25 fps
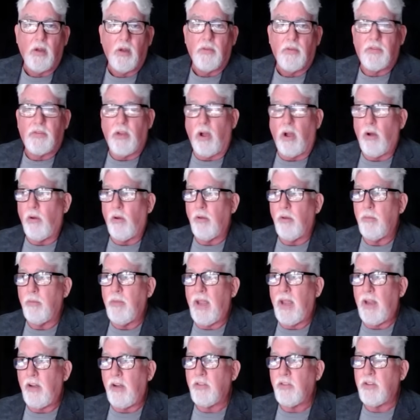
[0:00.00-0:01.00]
So
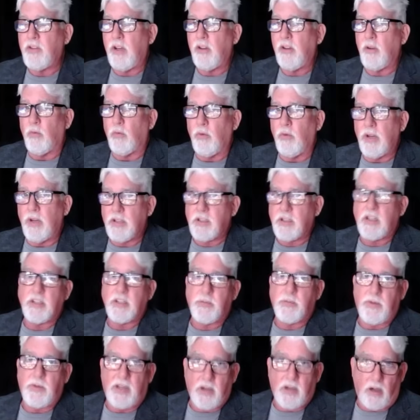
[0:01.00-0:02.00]
managing the risk
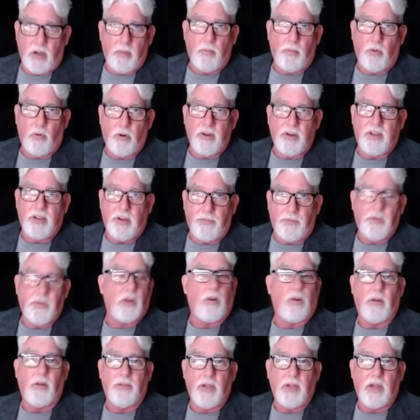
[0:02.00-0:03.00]
has become more
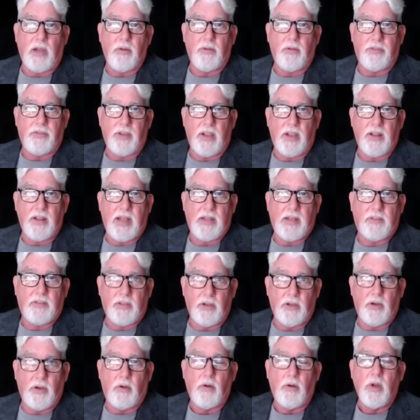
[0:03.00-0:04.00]
difficult. I will say that
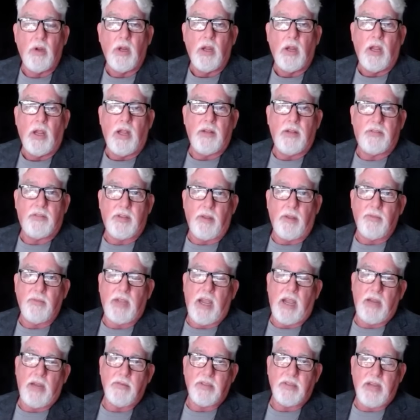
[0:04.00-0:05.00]
too. And
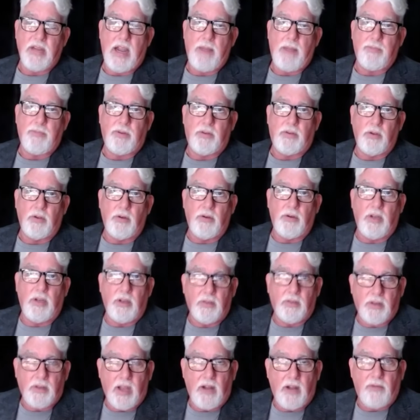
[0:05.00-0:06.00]
sometimes the
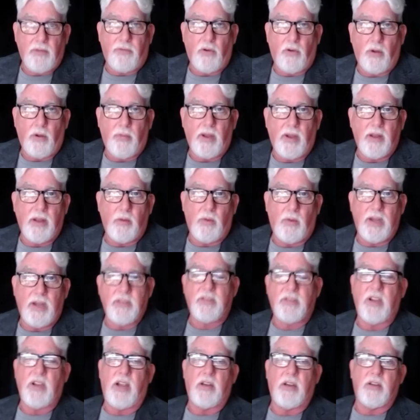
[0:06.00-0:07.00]
opportunities kind of fall by the
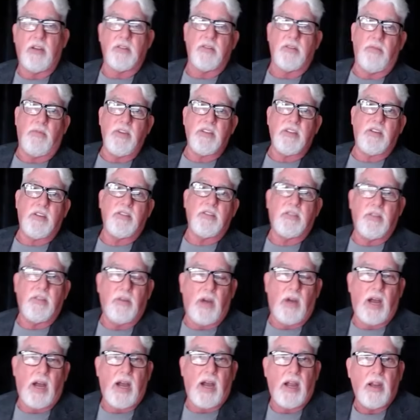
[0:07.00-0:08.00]
wayside because the risk is
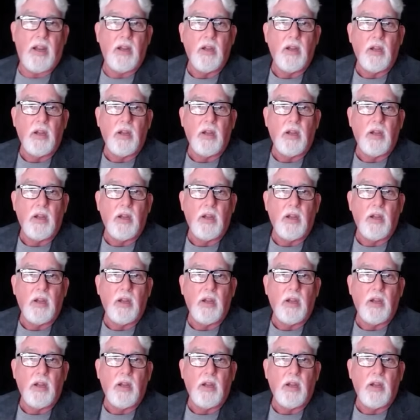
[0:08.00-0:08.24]
too high.